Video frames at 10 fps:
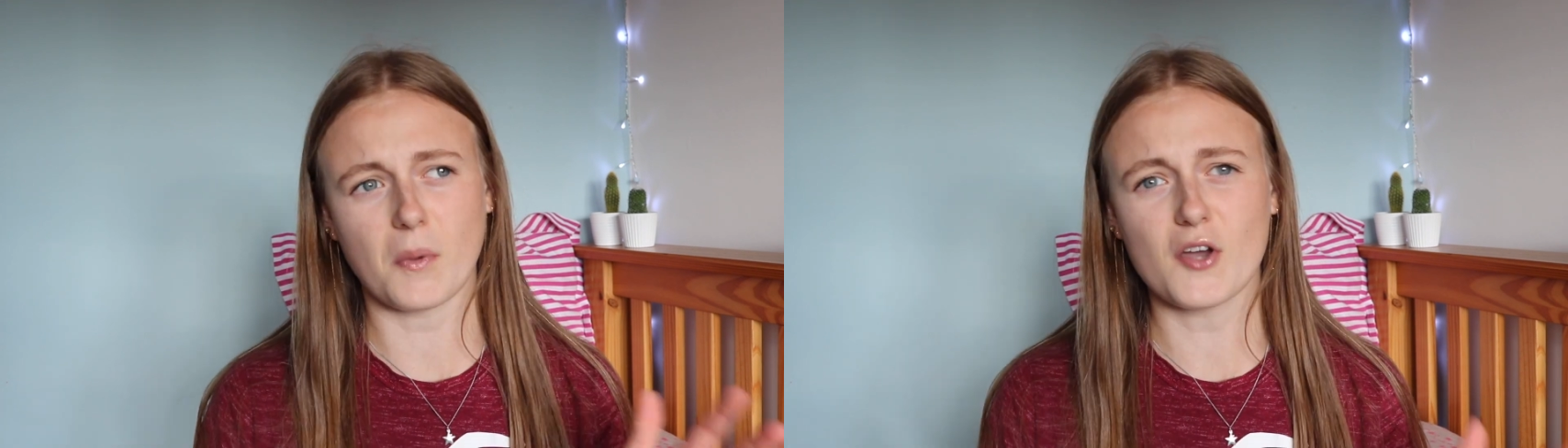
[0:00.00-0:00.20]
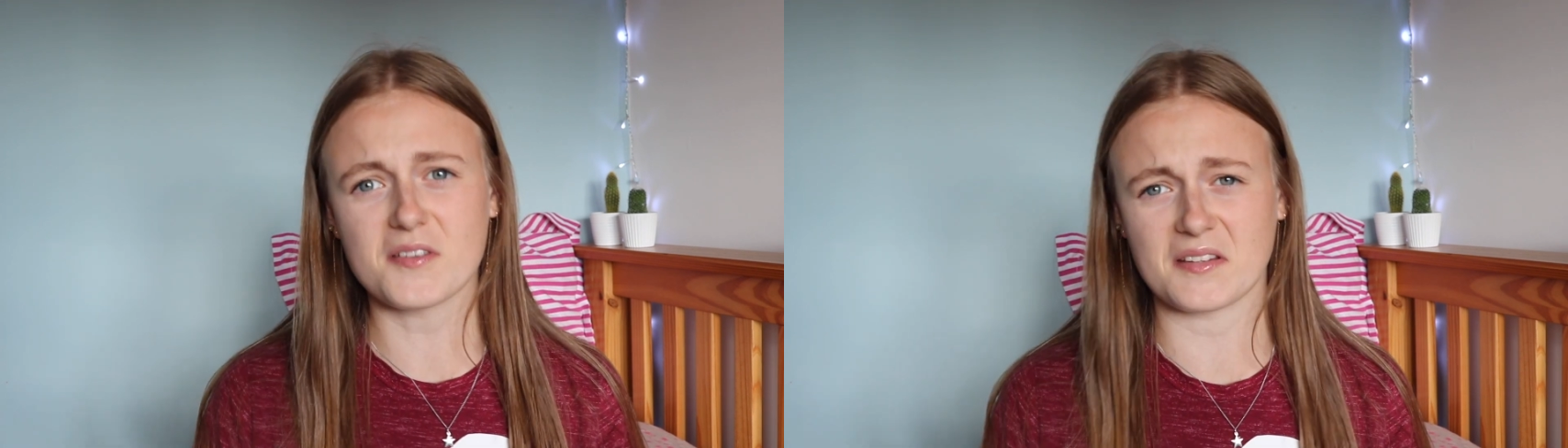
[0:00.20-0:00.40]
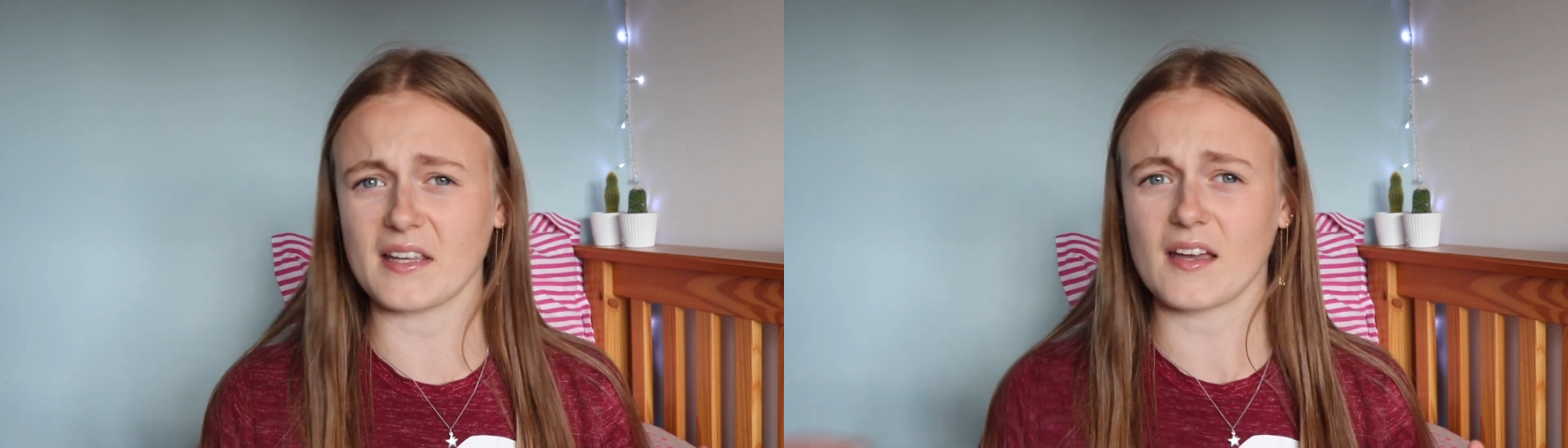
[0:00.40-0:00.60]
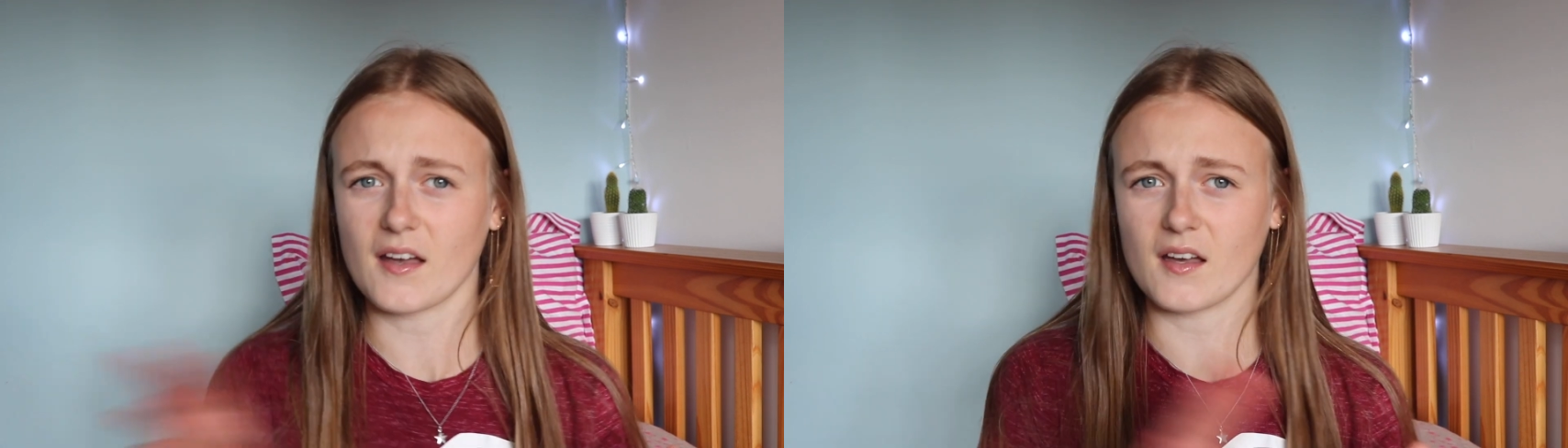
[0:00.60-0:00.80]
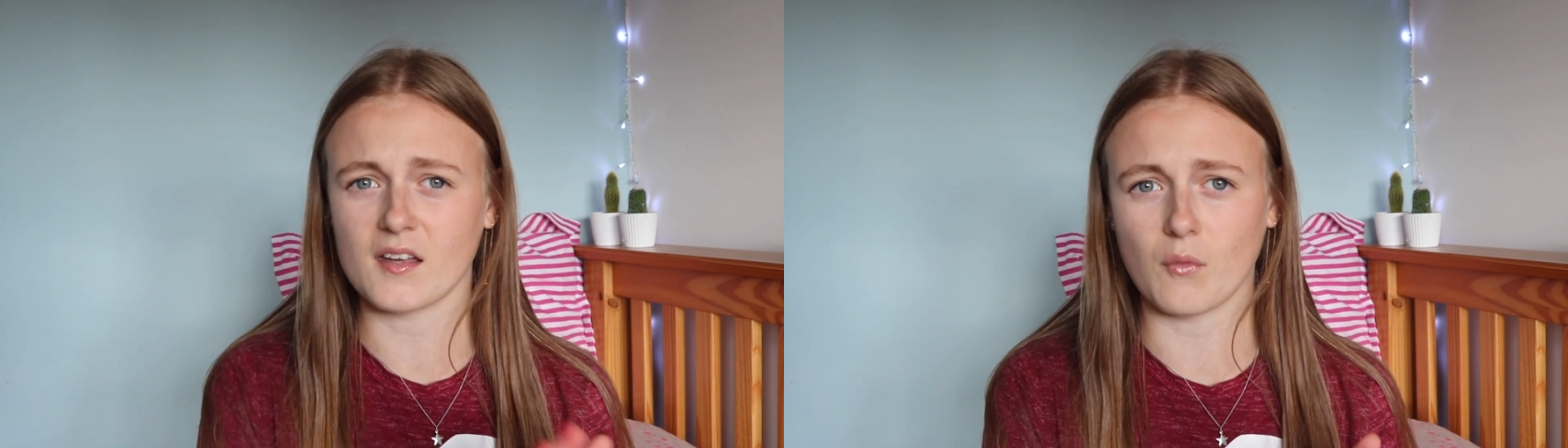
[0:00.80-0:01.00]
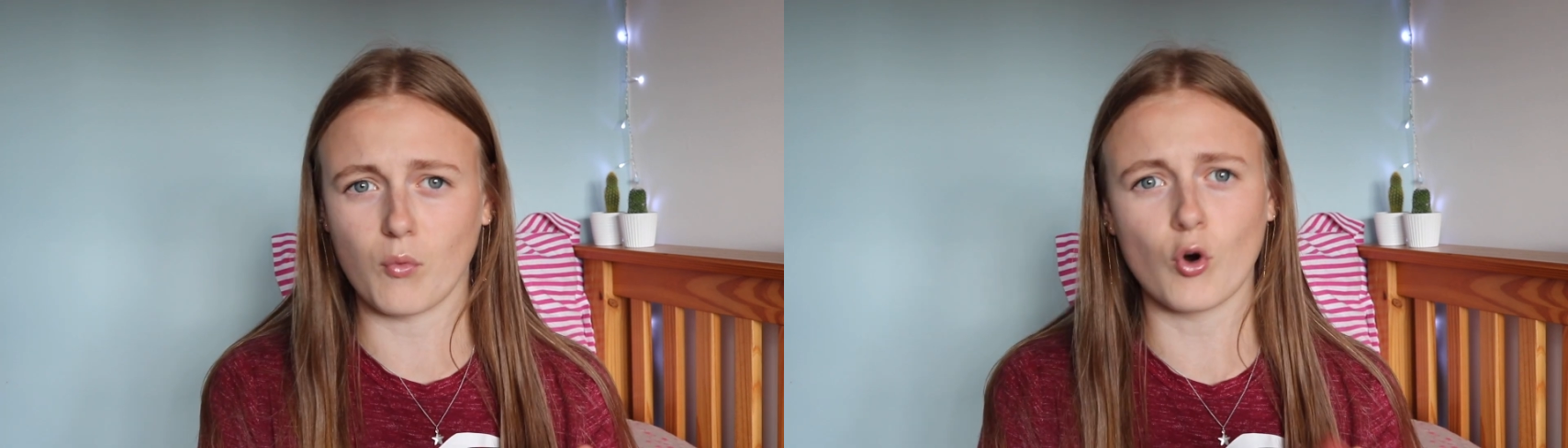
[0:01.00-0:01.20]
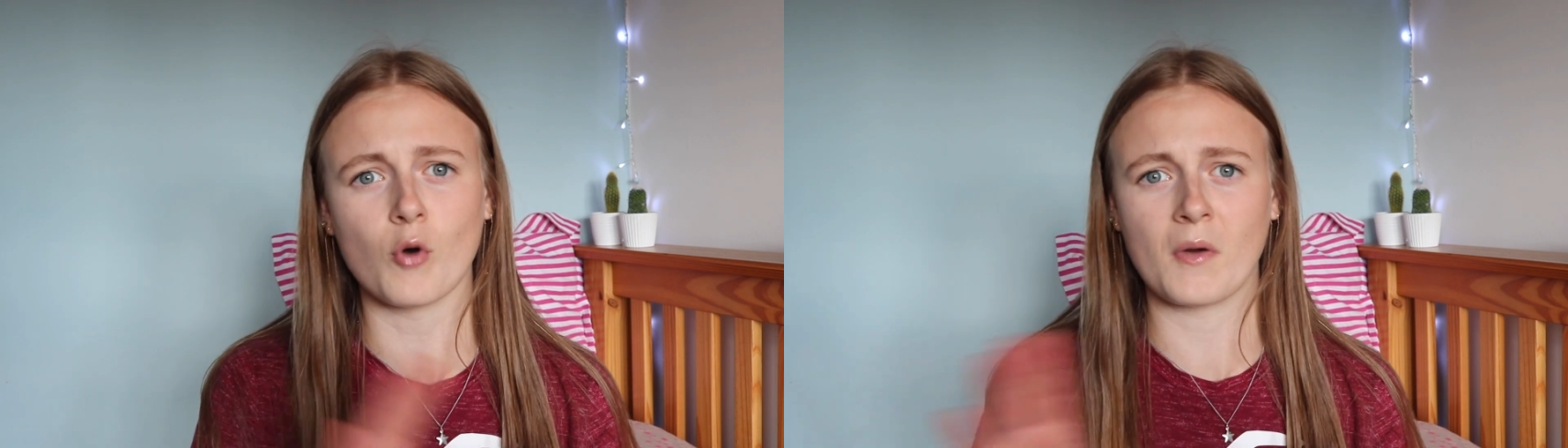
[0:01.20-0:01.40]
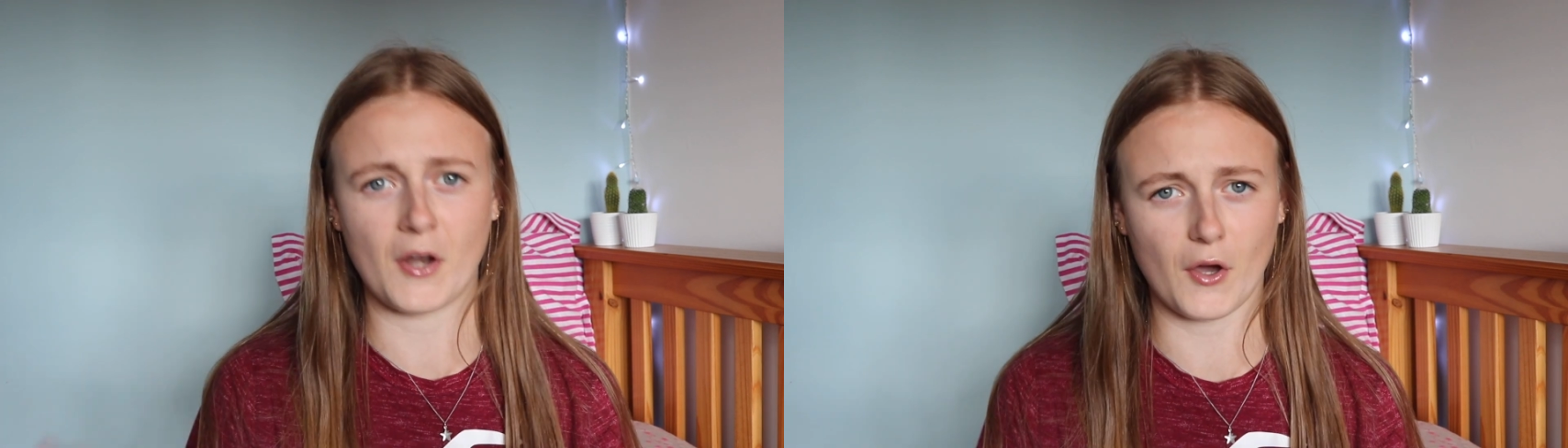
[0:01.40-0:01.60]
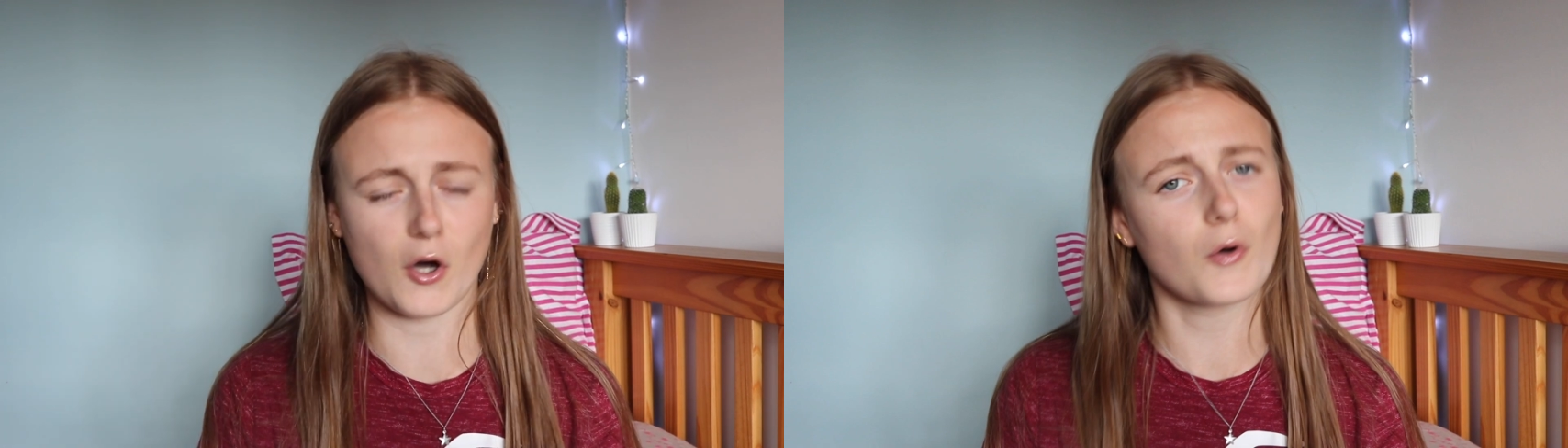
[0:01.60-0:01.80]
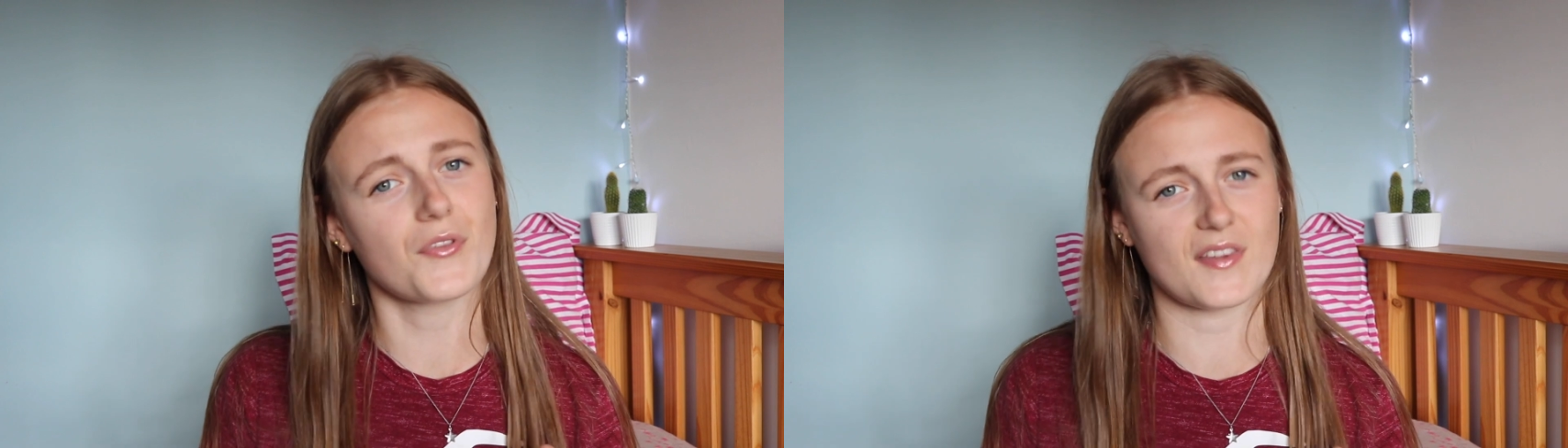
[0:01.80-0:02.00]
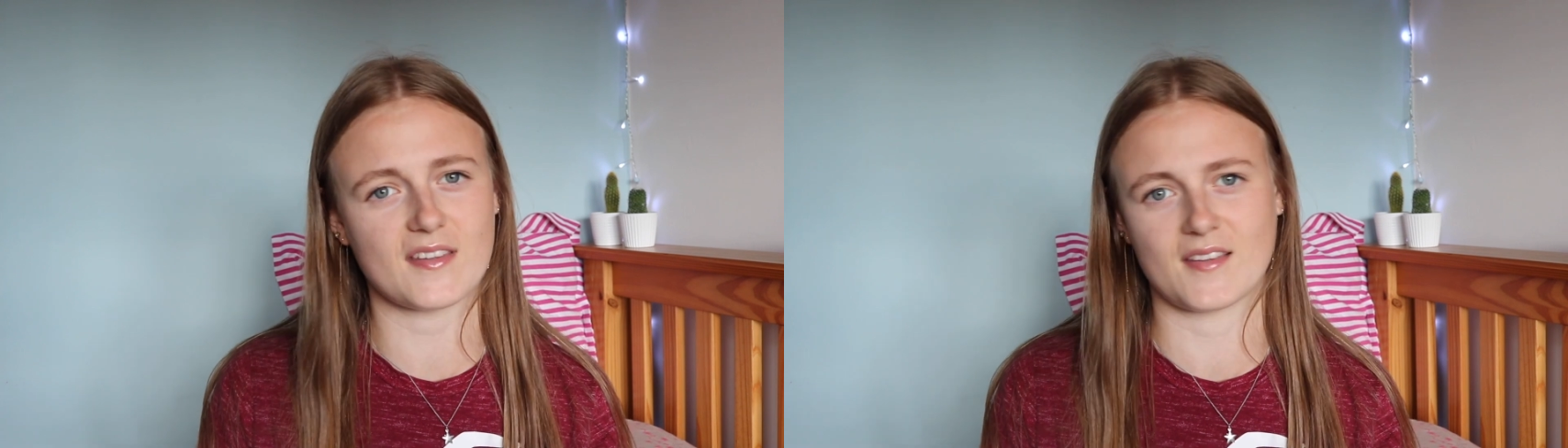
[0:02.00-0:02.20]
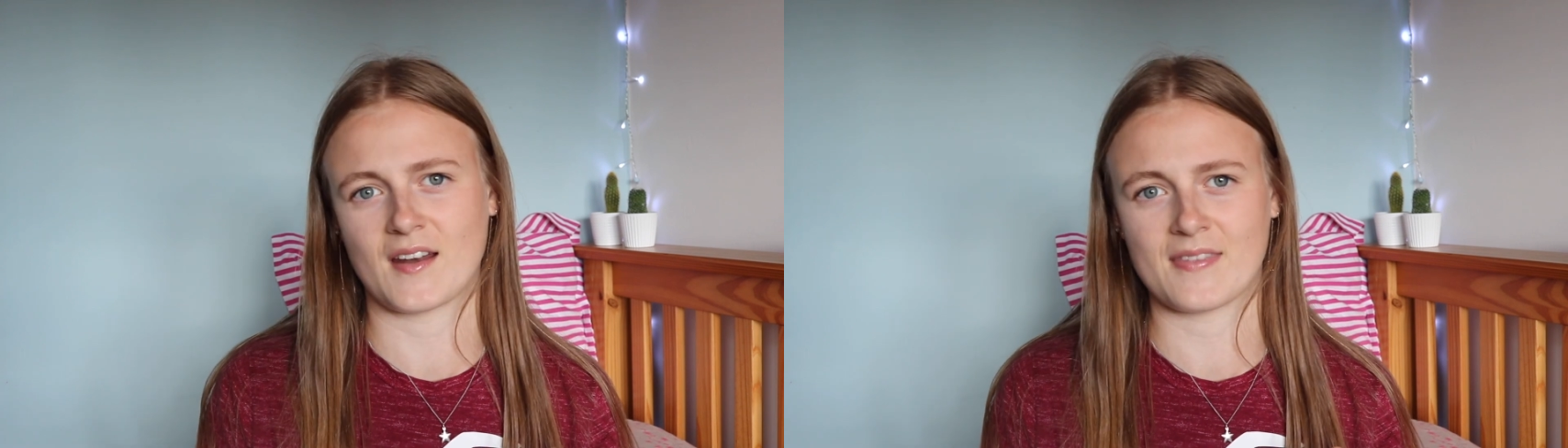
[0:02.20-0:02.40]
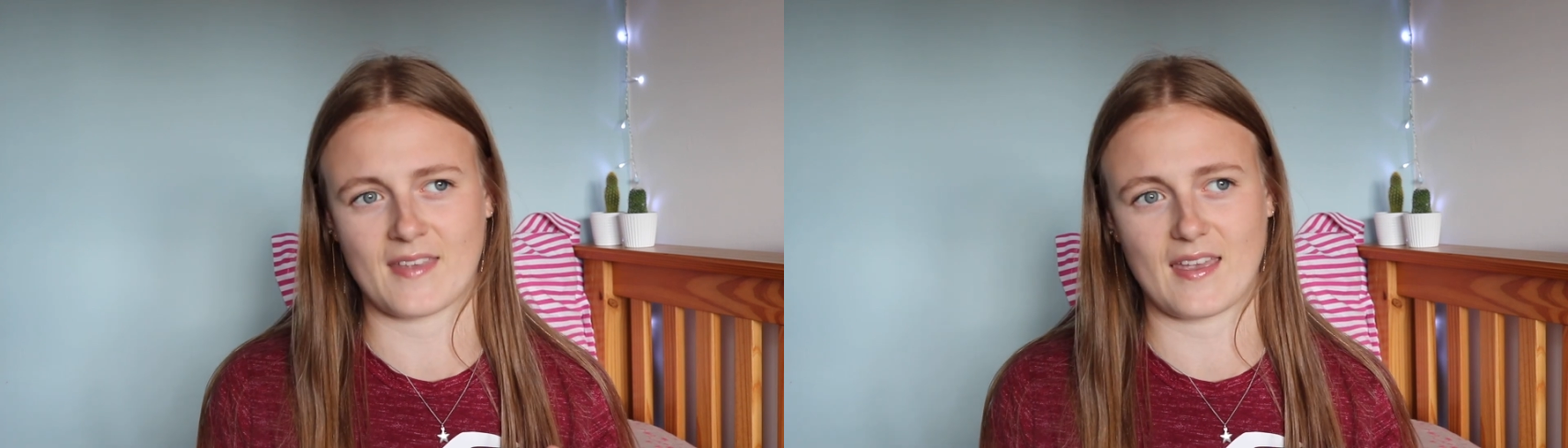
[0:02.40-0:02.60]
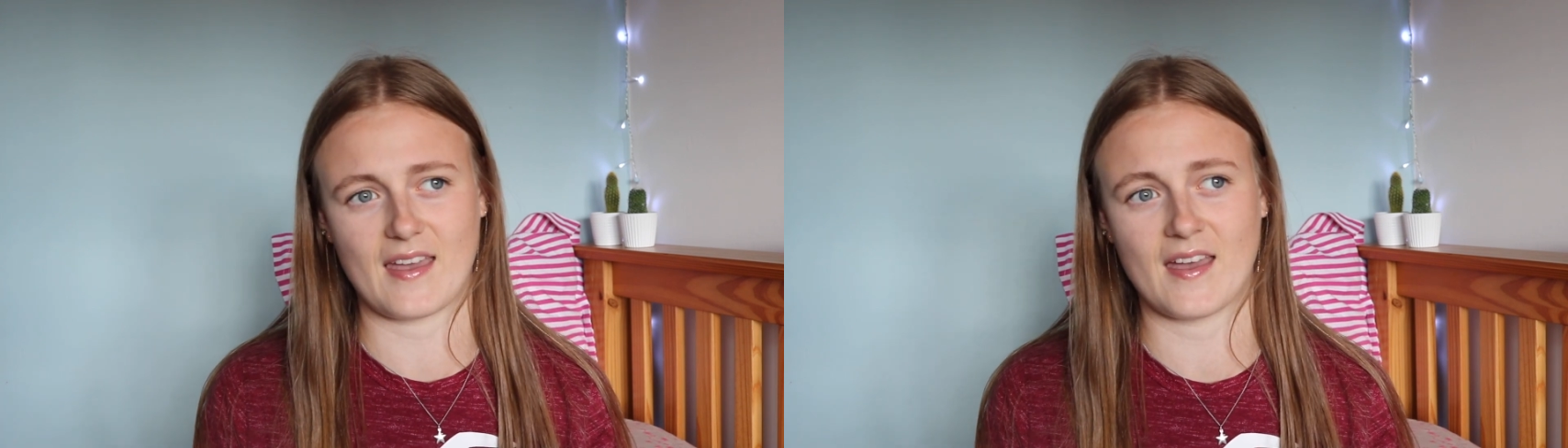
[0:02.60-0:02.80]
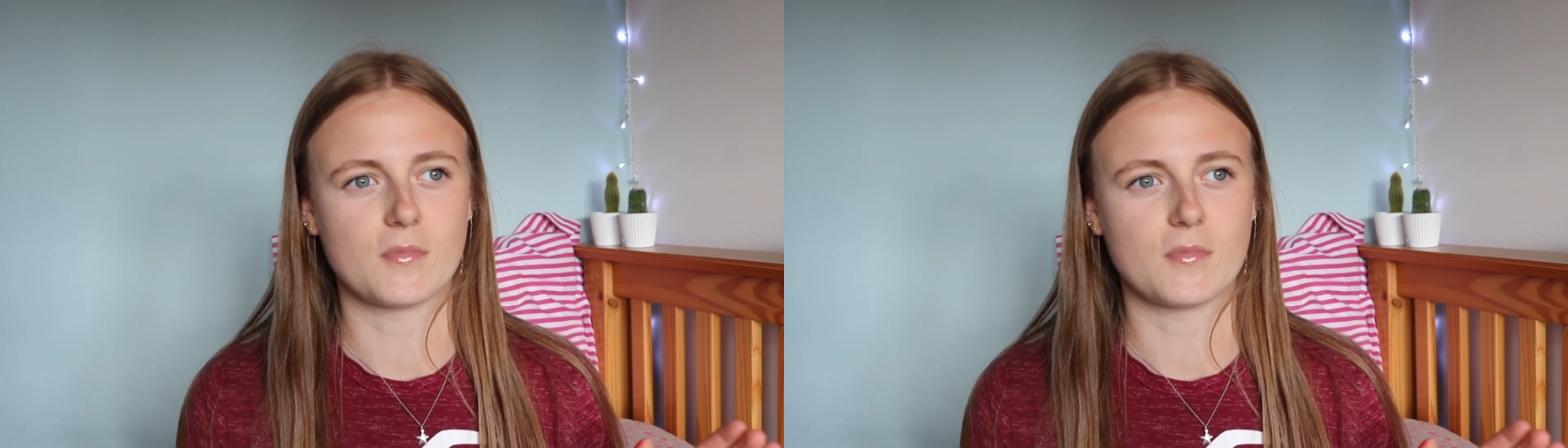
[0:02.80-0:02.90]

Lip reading: supposedly a warm and a cold season in the year,